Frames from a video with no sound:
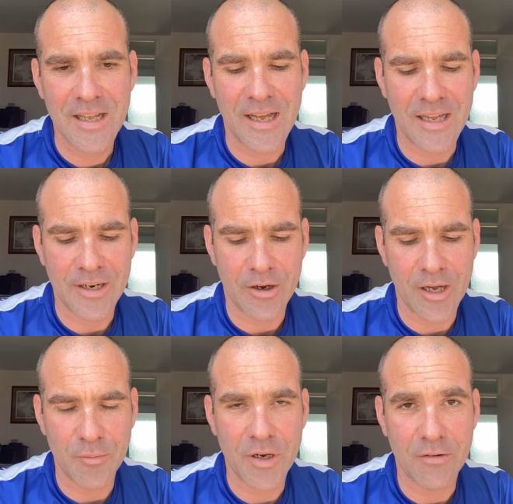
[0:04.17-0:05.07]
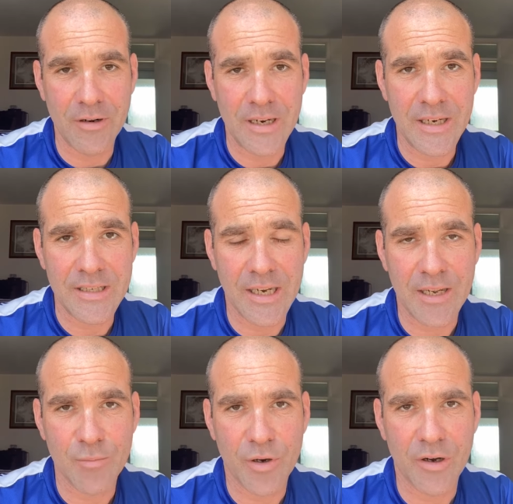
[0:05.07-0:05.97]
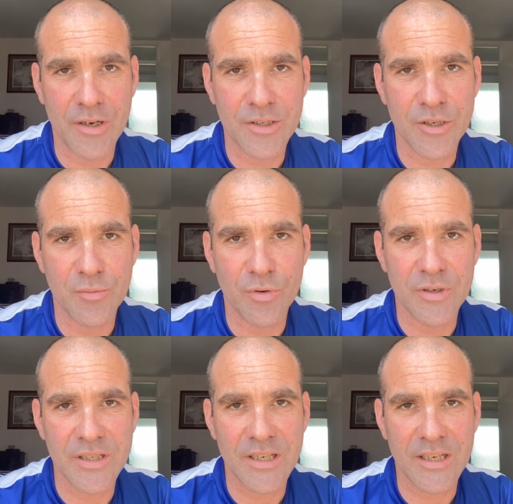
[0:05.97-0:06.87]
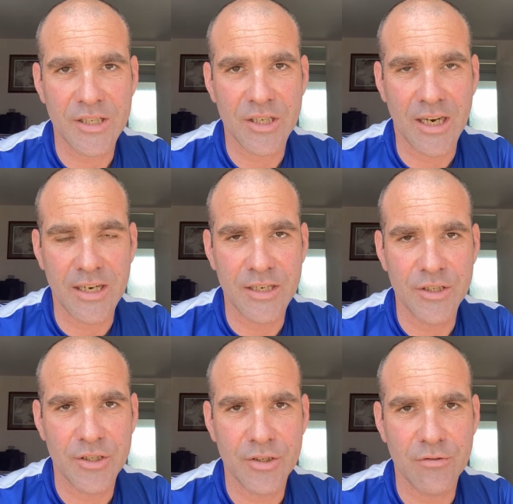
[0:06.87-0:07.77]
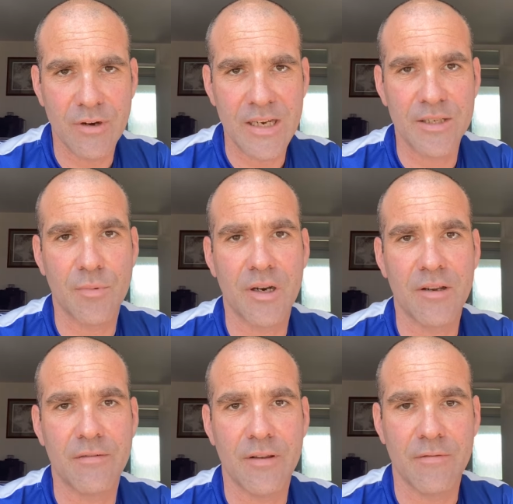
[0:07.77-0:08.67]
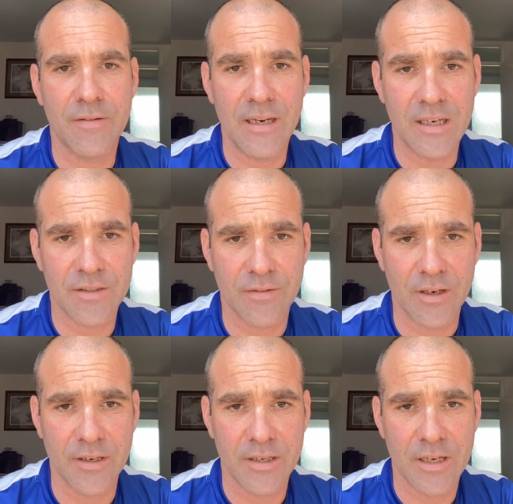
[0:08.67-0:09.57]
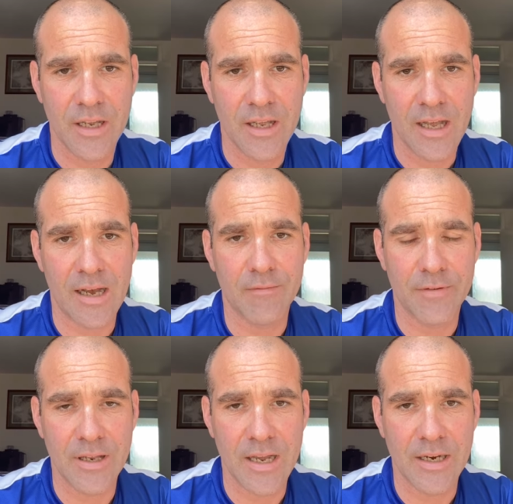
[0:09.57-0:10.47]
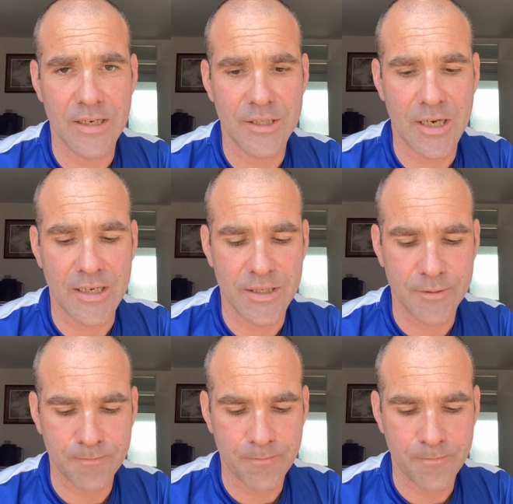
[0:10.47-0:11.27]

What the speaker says: and I'm currently taking part in a 2.6 challenge to raise money for the Felix Fund and for the NHS.